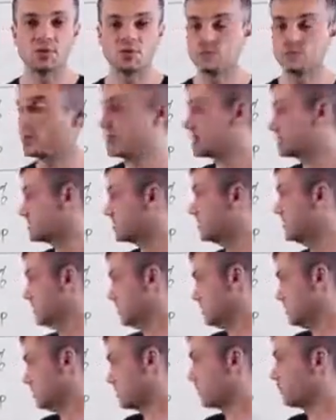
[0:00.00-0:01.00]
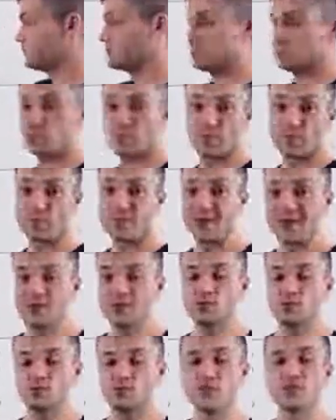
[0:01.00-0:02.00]
Because from talking to
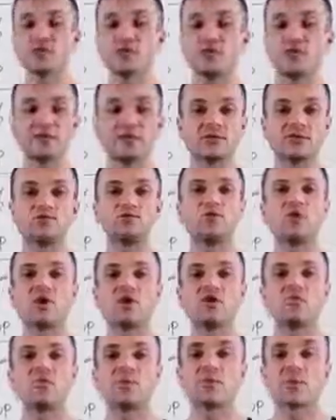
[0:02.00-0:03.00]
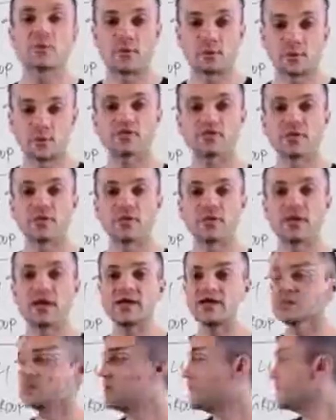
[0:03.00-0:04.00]
literally about 200 people personally, you
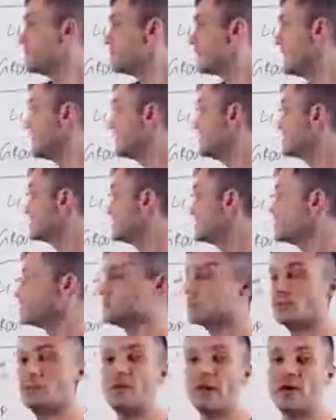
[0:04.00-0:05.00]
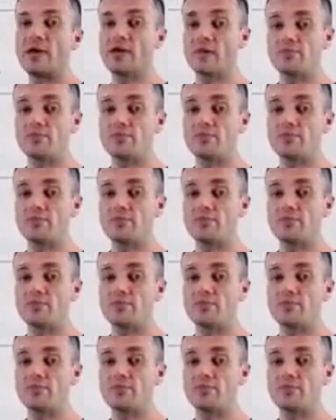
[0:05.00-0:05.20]
guys, I can see there is a pattern.